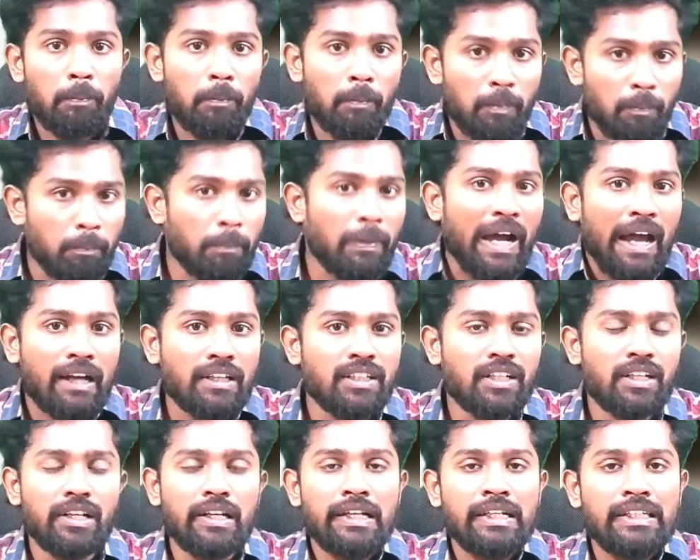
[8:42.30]
part
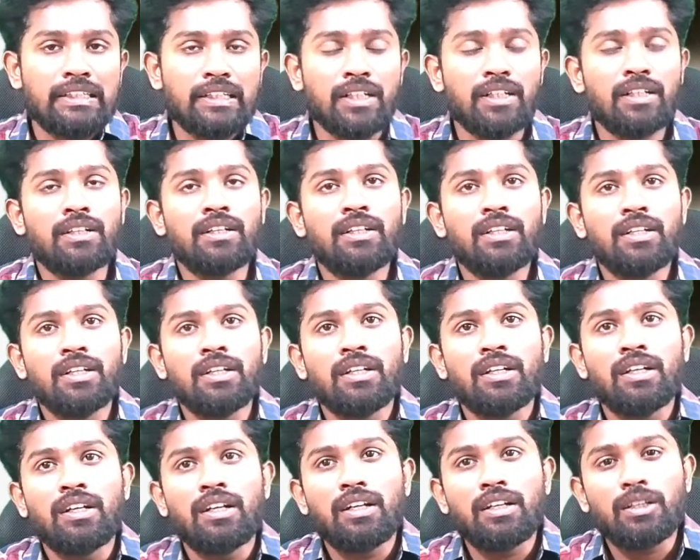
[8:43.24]
related,
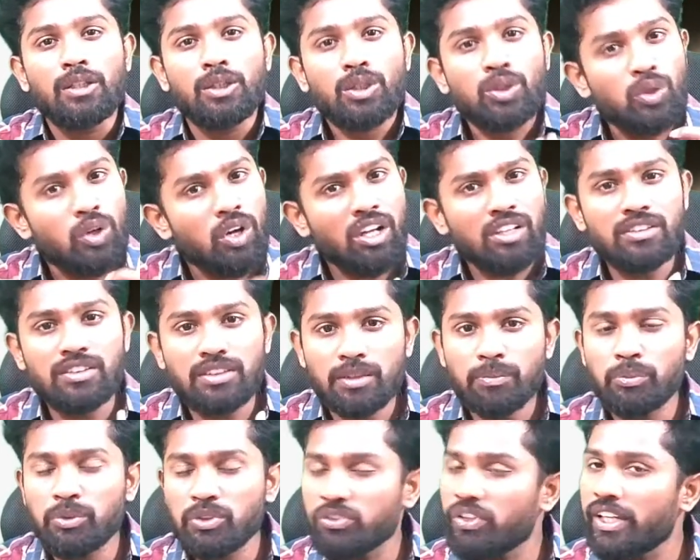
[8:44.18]
the
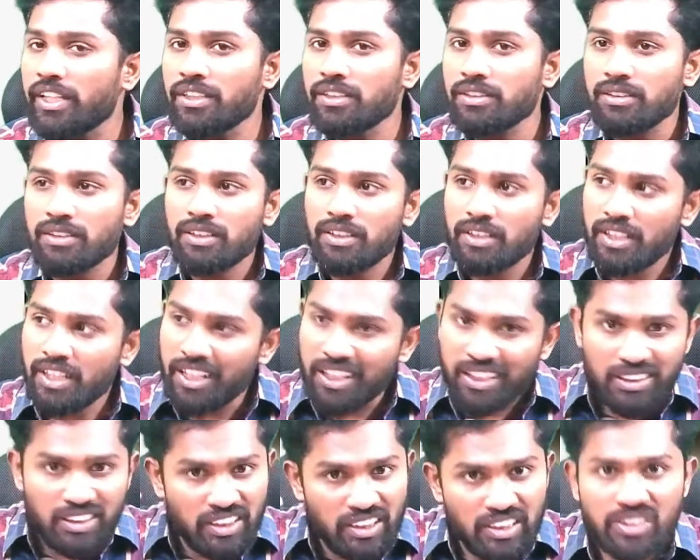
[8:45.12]
concepts wise it
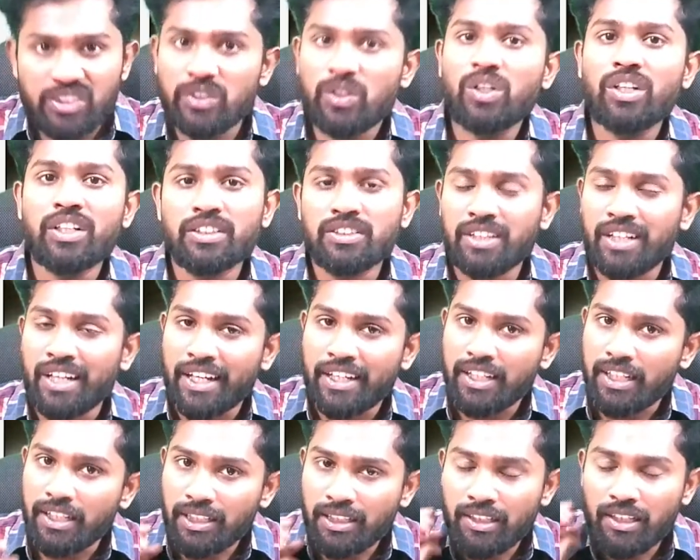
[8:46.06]
is easy only, sir. I
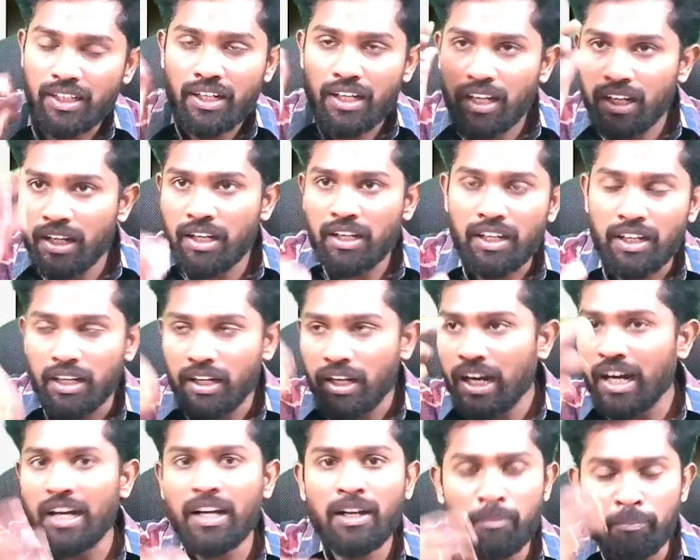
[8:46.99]
can
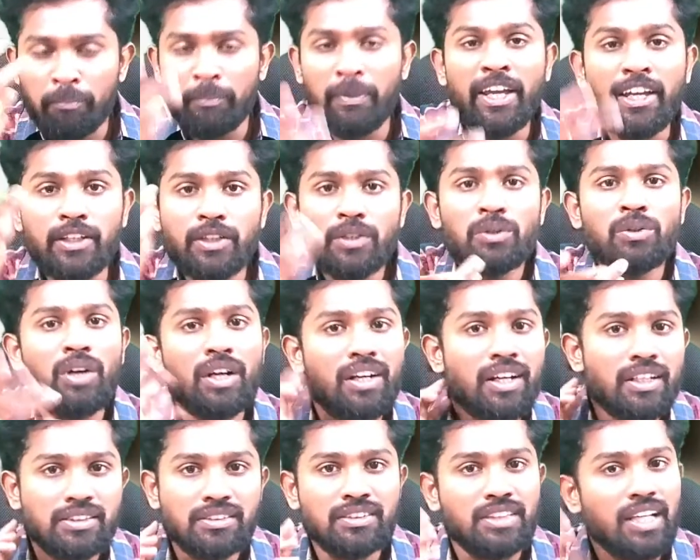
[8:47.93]
and make you
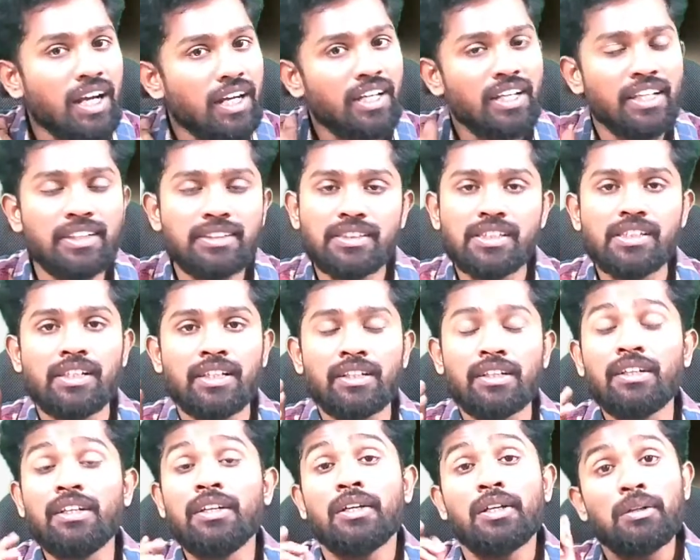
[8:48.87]
understand
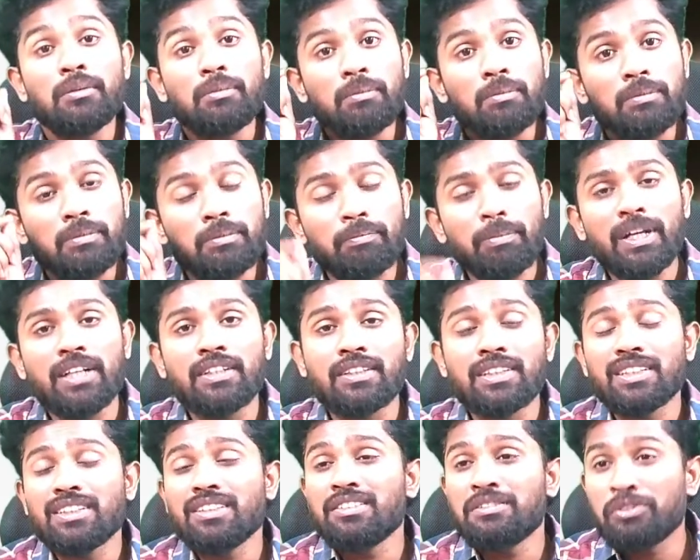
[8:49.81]
easily,
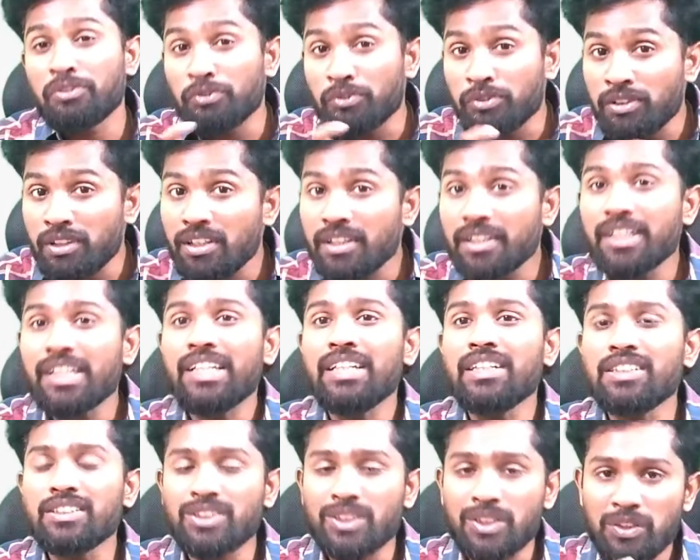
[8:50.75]
but the
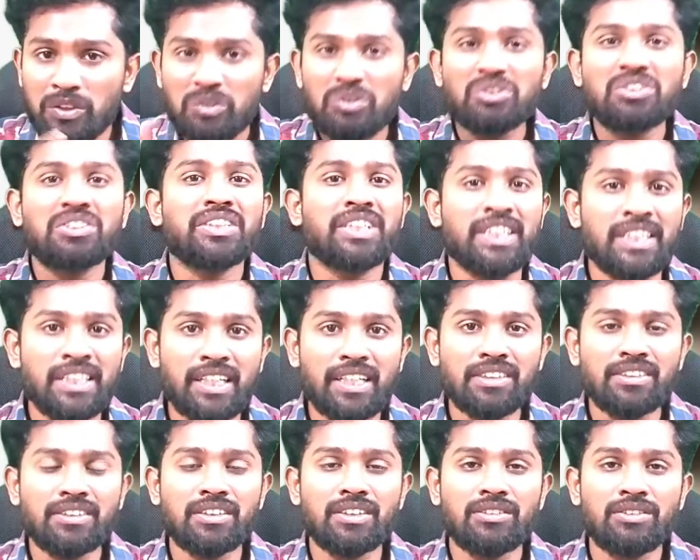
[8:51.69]
wordings in those
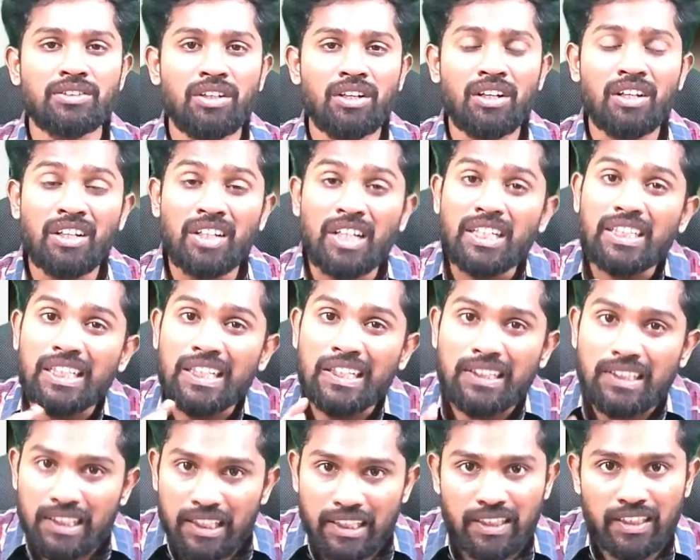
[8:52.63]
sentences are little
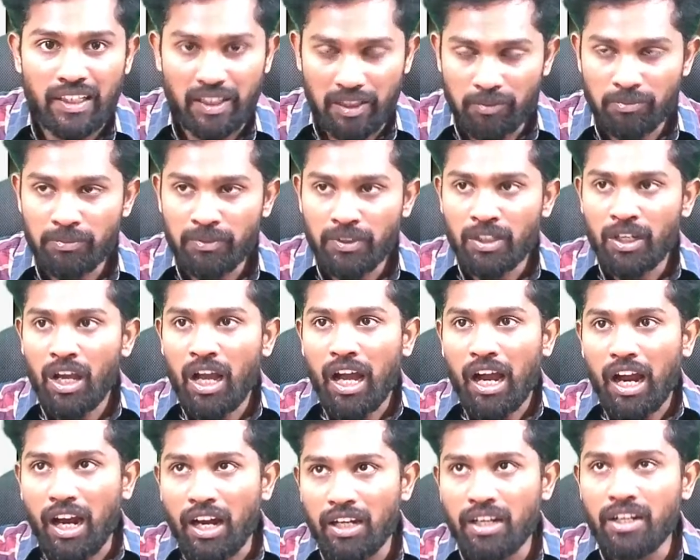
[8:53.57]
tricky
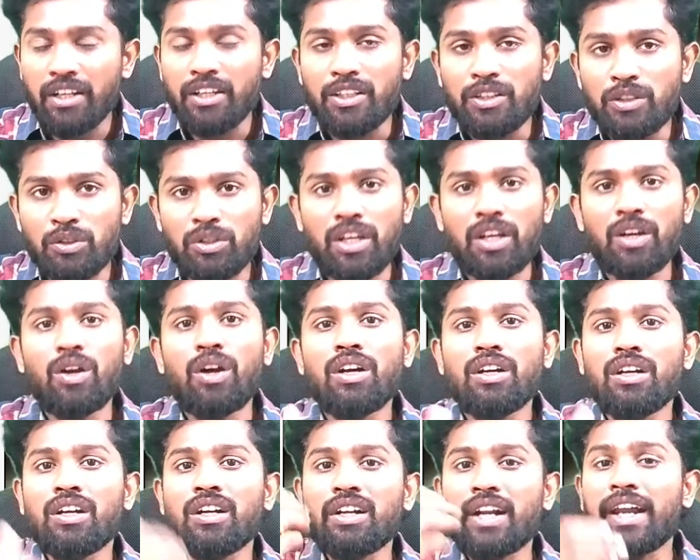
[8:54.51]
and you
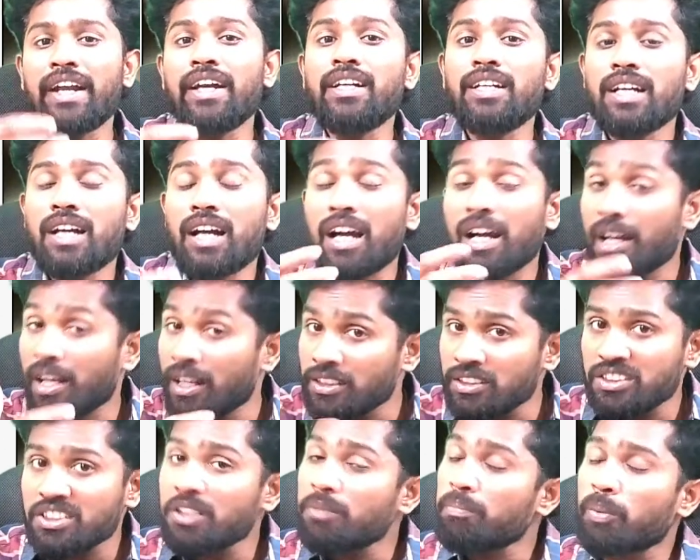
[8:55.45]
cannot write
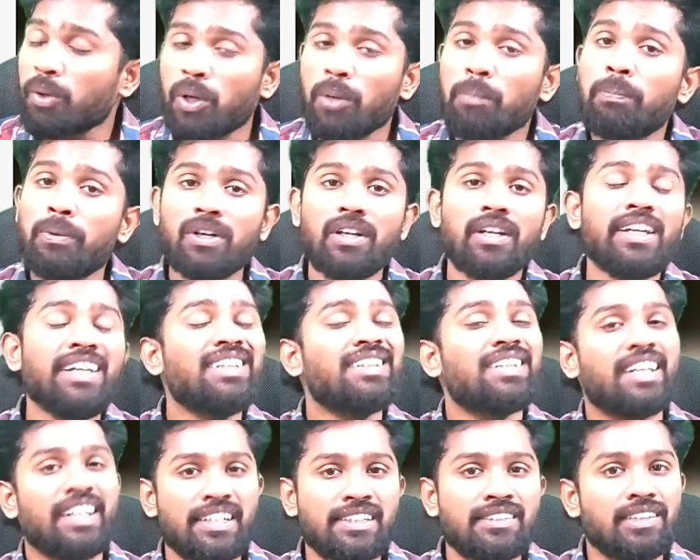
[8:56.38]
answer properly in
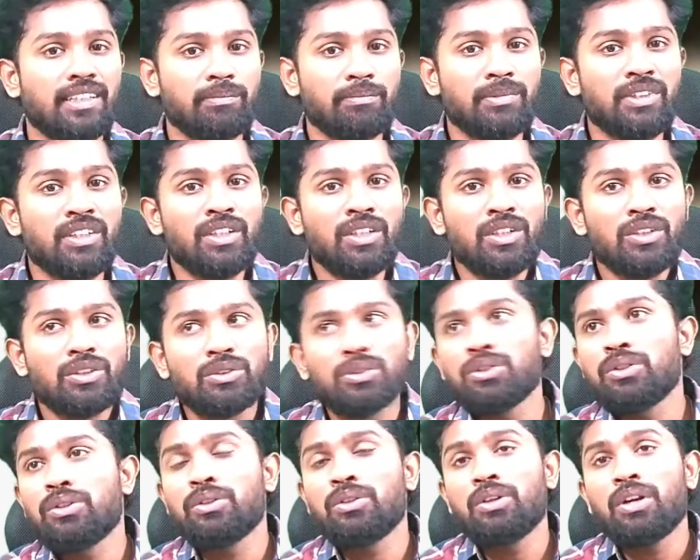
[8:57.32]
the exam.
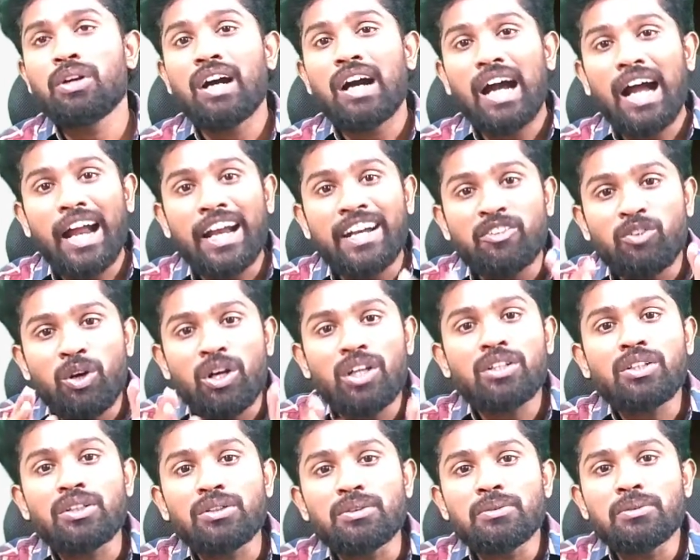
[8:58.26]
So I
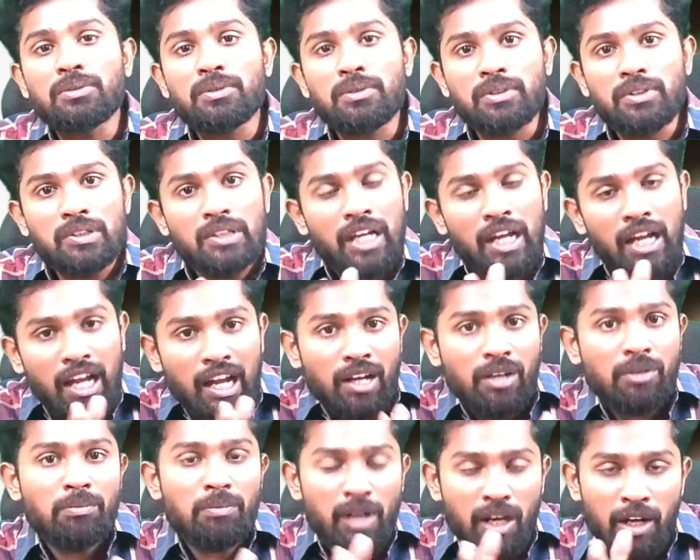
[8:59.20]
want
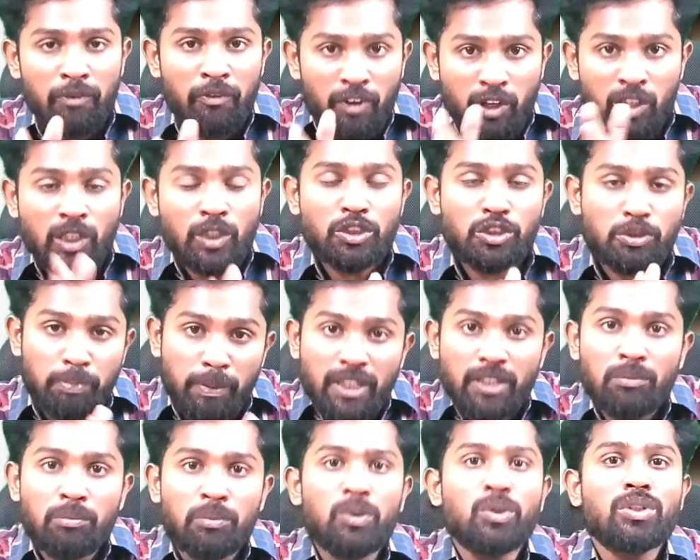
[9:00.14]
to
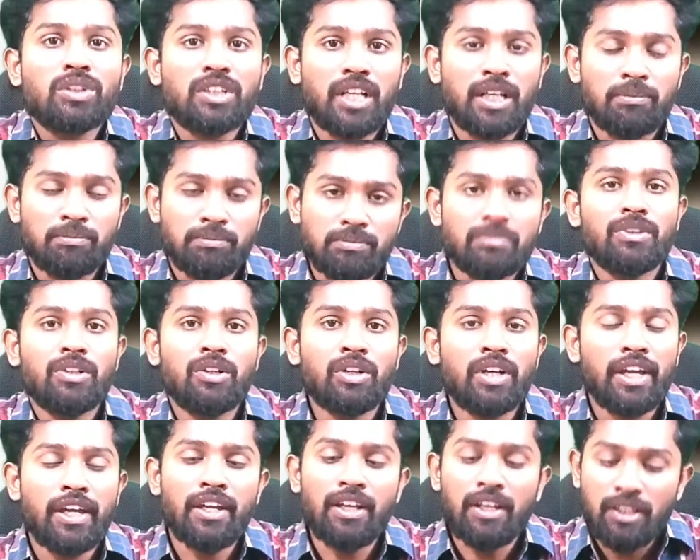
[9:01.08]
spend more time.
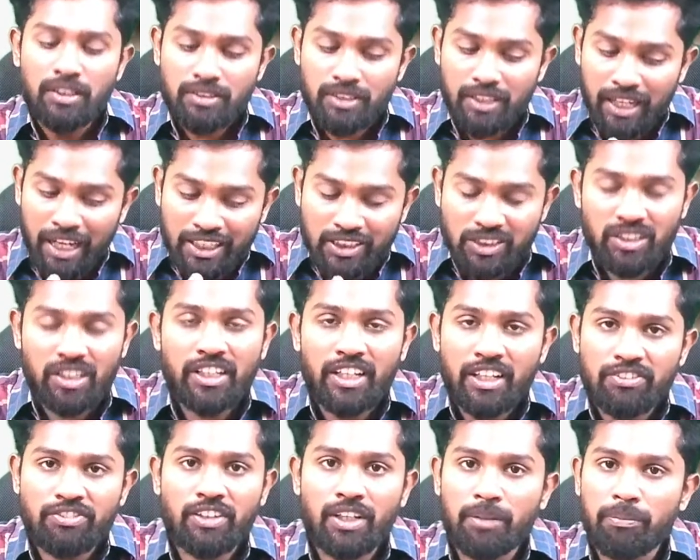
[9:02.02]
Okay, sir, actually
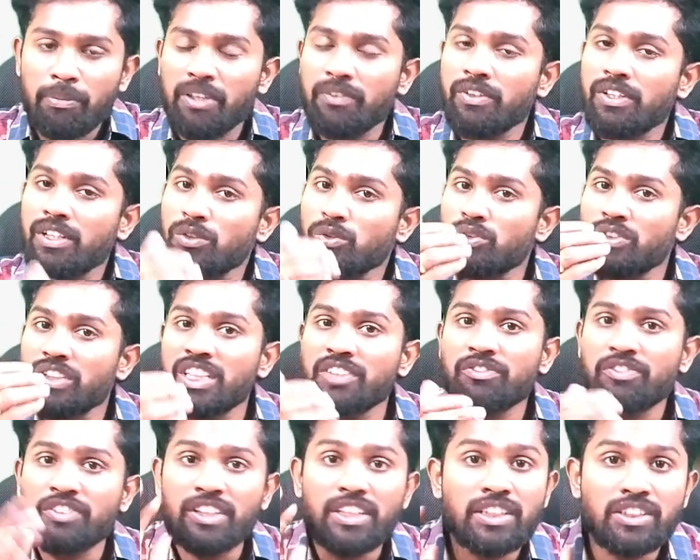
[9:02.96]
FTP we could
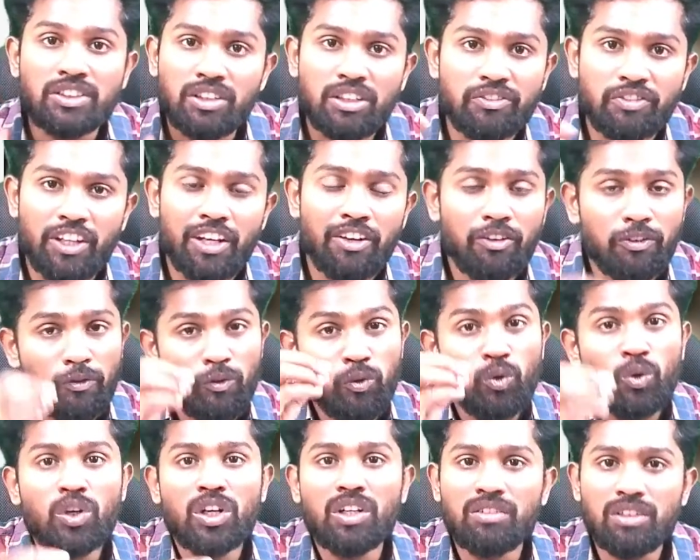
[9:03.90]
finish off in
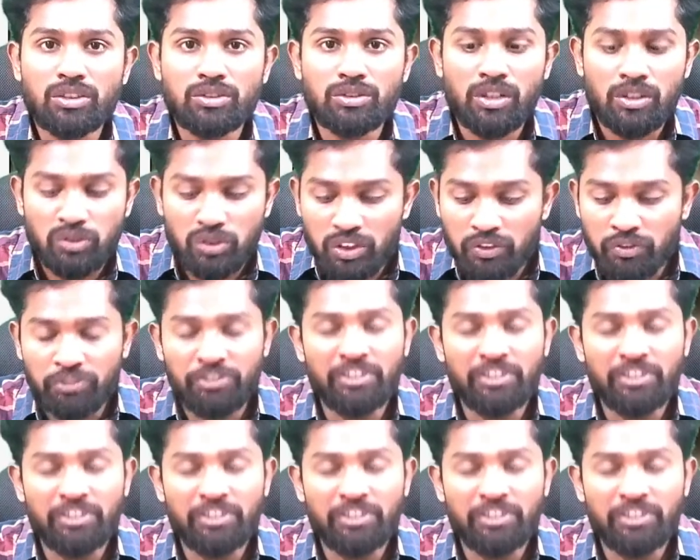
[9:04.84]
4 hours also if we